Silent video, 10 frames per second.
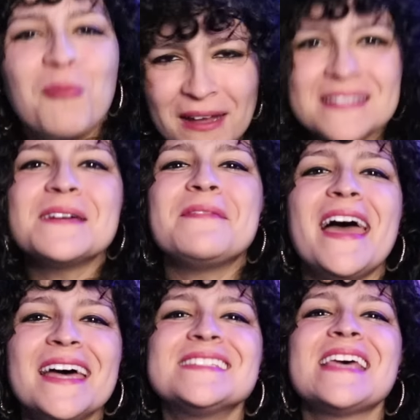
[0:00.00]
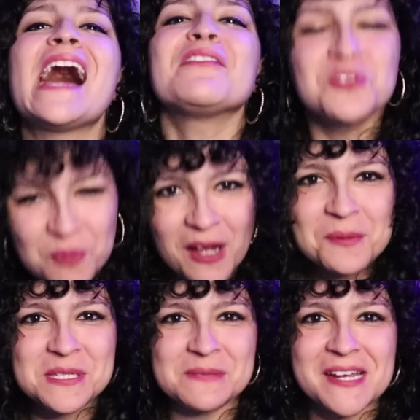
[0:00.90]
What's up, my NSAFs?
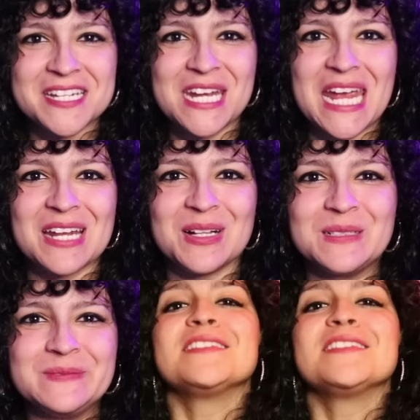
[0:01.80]
Welcome to my channel.